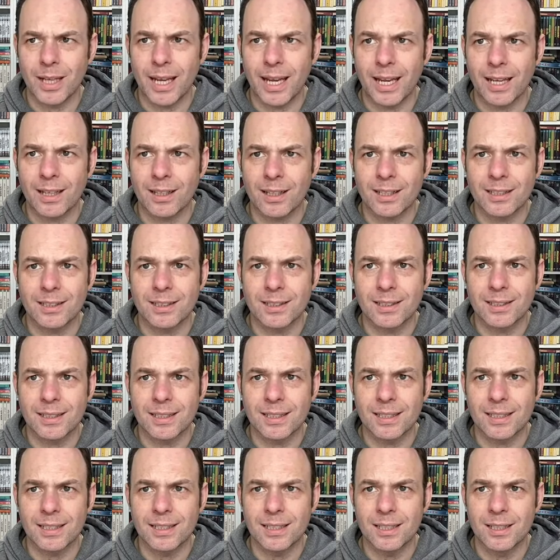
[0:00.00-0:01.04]

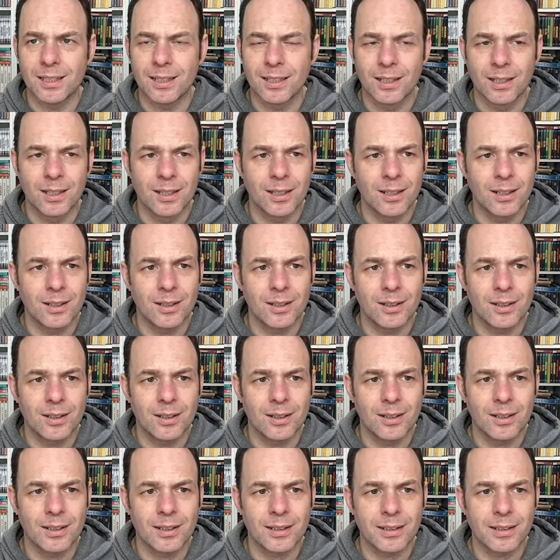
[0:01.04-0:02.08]
LSD
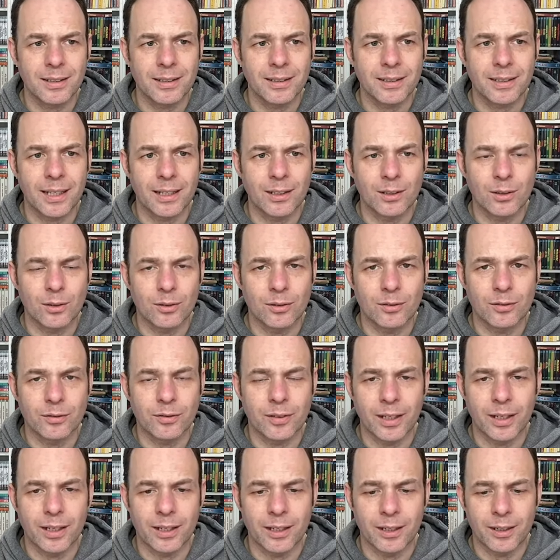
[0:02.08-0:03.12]
kind of,
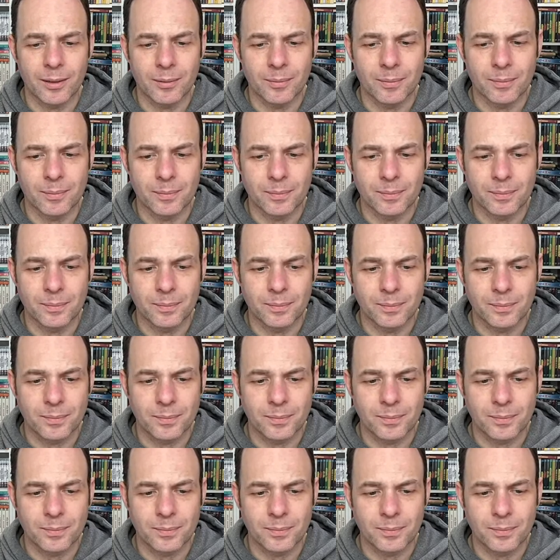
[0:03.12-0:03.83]
the